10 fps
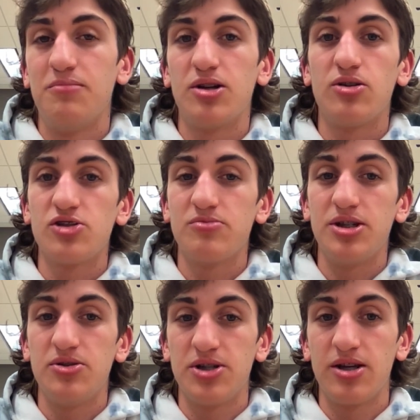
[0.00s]
I'll also be
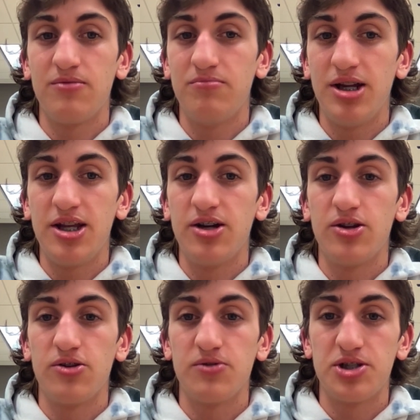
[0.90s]
using many
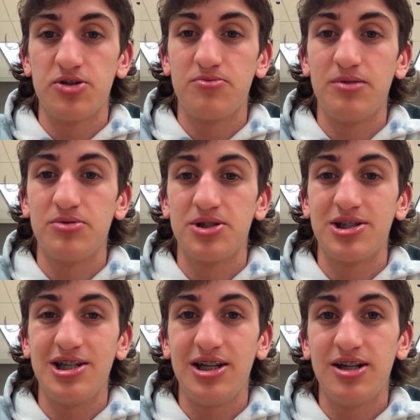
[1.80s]
other research papers as
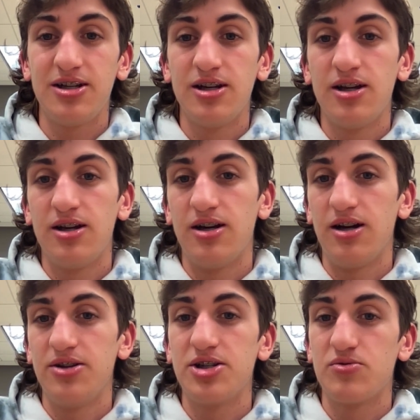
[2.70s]
needed.
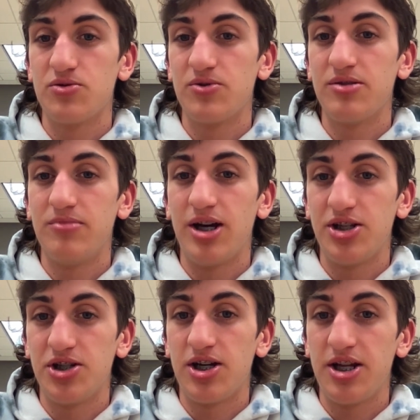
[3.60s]
This was written by
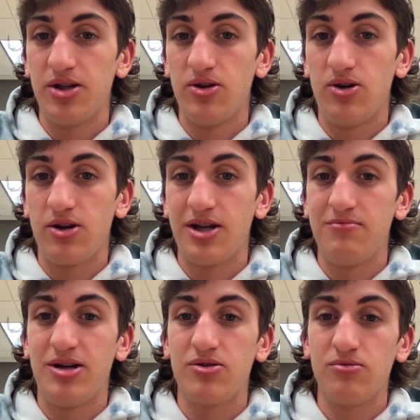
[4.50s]
John A. Long and
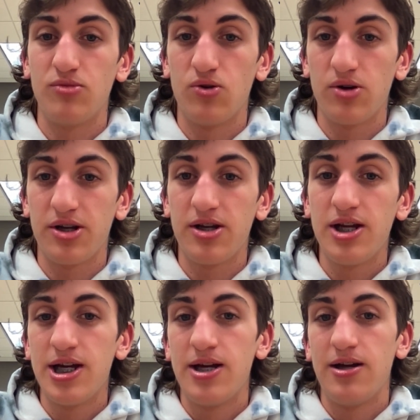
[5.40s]
Malcolm Gordon,
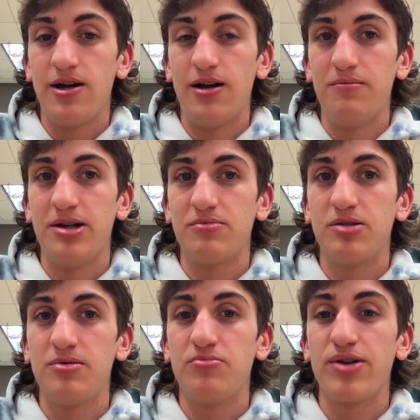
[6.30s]
and I'm
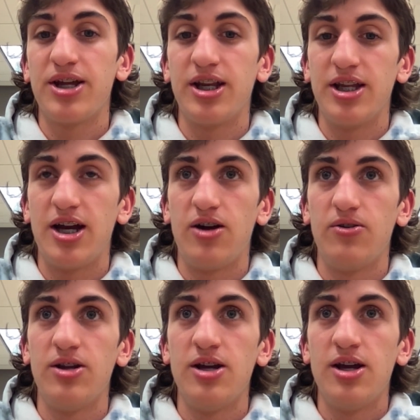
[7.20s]
going to be breaking
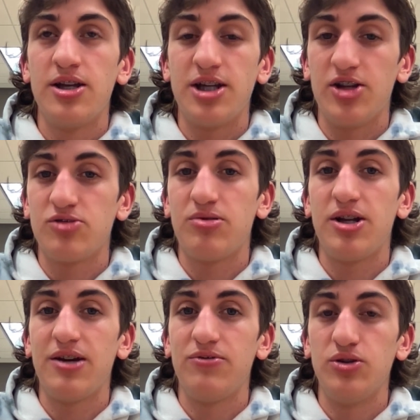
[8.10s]
down
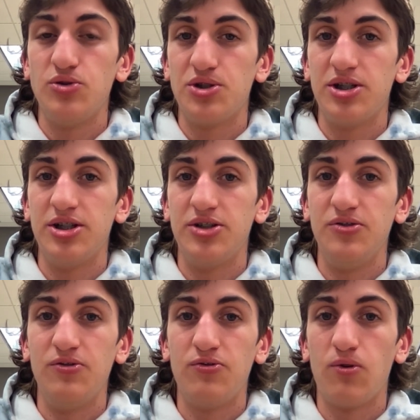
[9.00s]
tetrapod evolution
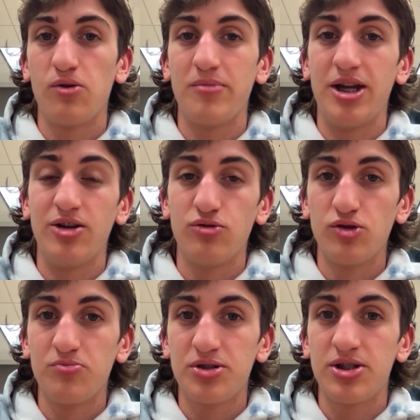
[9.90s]
into four main
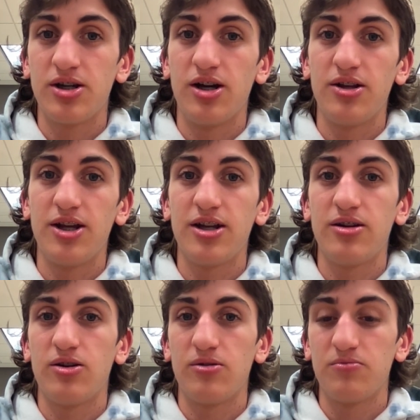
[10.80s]
groups that
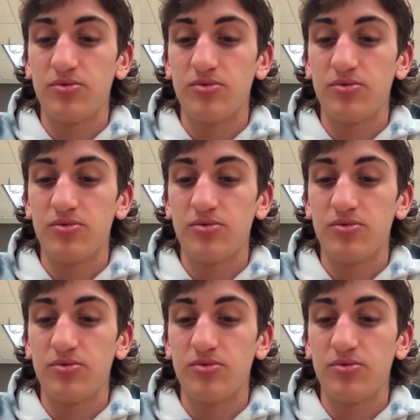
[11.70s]
are